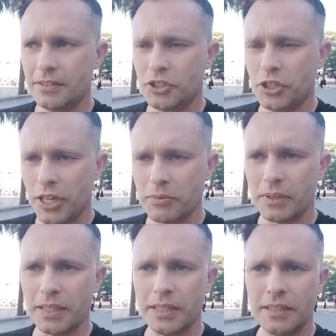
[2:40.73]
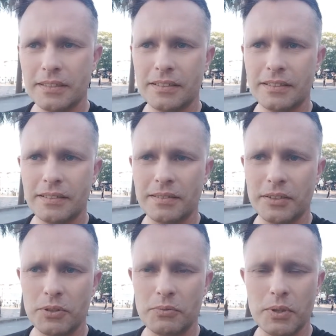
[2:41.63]
Generally,
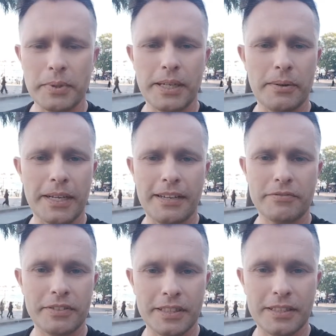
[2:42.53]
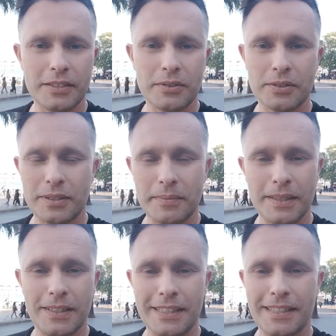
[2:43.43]
you will be going out for dinner or
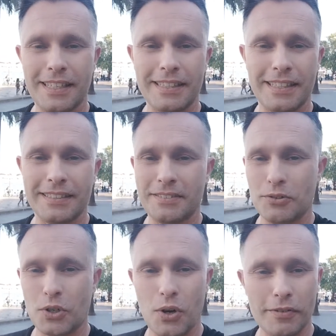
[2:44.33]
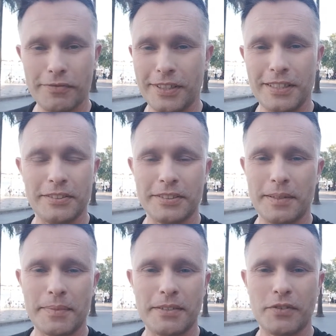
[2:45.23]
something like that, or coffee or
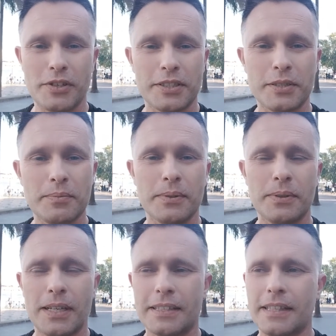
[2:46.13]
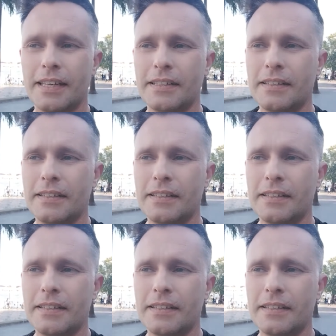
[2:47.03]
something very simple like that.